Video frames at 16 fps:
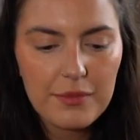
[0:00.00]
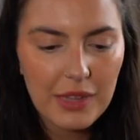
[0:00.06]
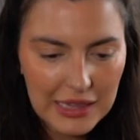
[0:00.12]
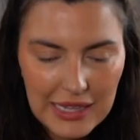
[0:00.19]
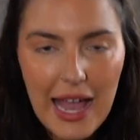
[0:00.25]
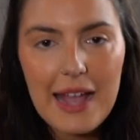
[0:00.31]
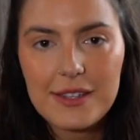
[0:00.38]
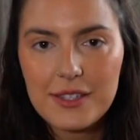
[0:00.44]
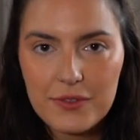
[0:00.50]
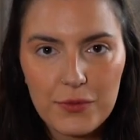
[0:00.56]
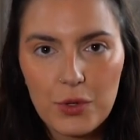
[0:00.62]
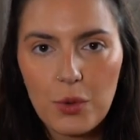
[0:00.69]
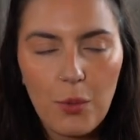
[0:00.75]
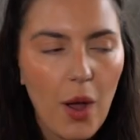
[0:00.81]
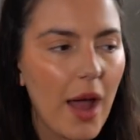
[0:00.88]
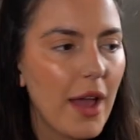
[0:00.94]
last for
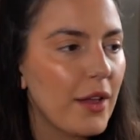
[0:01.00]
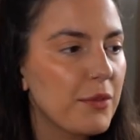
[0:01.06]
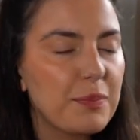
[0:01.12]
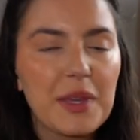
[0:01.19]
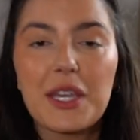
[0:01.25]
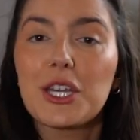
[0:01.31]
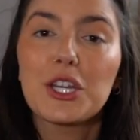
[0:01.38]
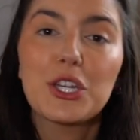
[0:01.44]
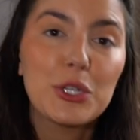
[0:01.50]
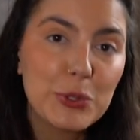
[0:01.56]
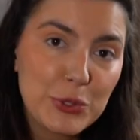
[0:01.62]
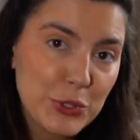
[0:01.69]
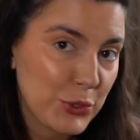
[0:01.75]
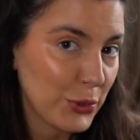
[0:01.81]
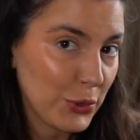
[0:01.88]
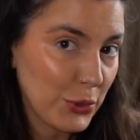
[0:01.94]
a while, being a
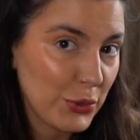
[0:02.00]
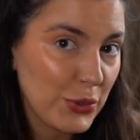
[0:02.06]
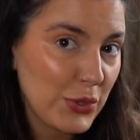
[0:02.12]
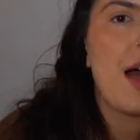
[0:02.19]
neutral.